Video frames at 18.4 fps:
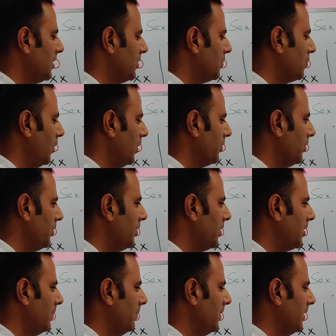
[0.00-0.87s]
going to
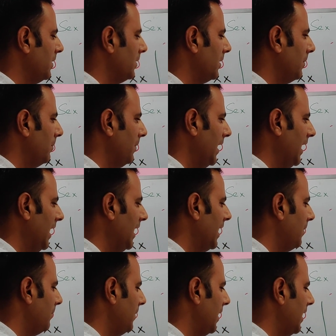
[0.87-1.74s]
determine the
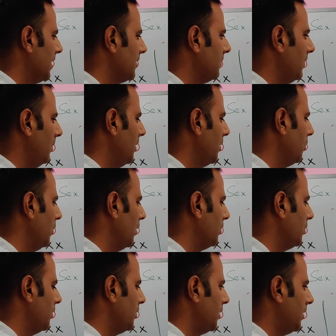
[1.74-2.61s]
males will be
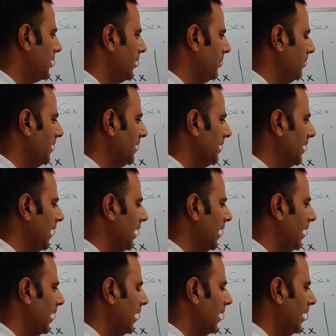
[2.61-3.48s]
going to determine
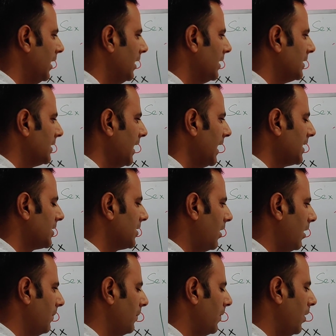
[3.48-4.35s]
the sex
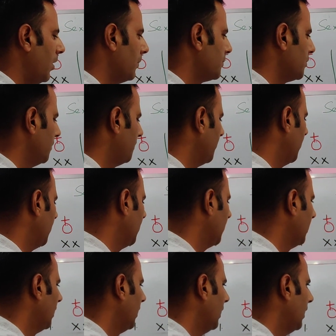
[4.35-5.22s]
of
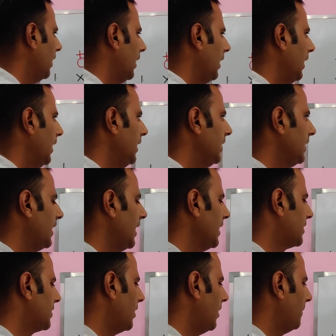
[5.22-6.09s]
offspring in
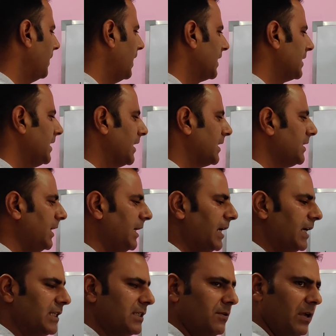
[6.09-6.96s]
case of XX
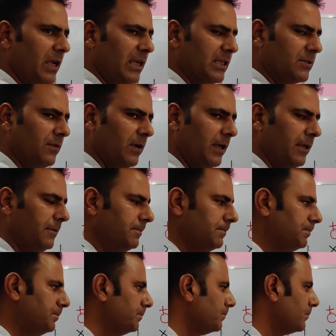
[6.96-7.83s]
and XY.
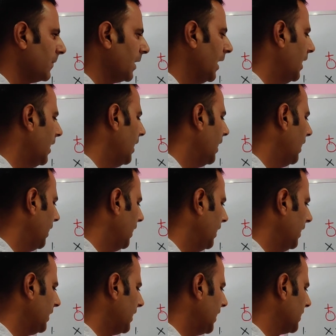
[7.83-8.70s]

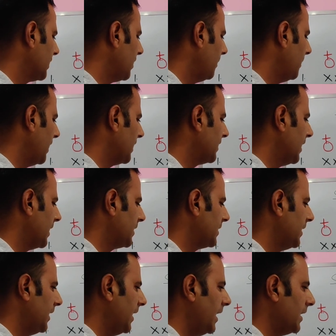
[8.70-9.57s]
In case of
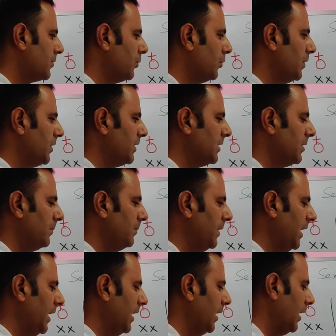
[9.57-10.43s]
XX and XO, it is the
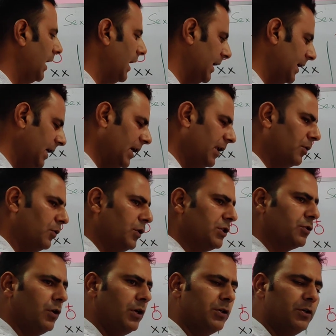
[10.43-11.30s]
male again who
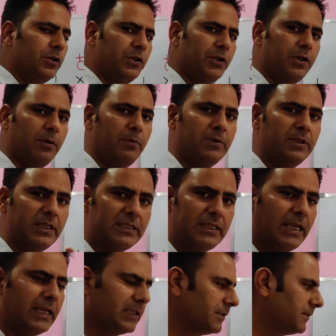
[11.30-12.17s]
is going to determine the
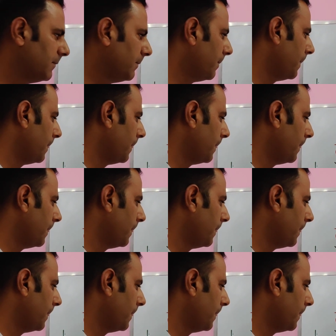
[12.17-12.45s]
sex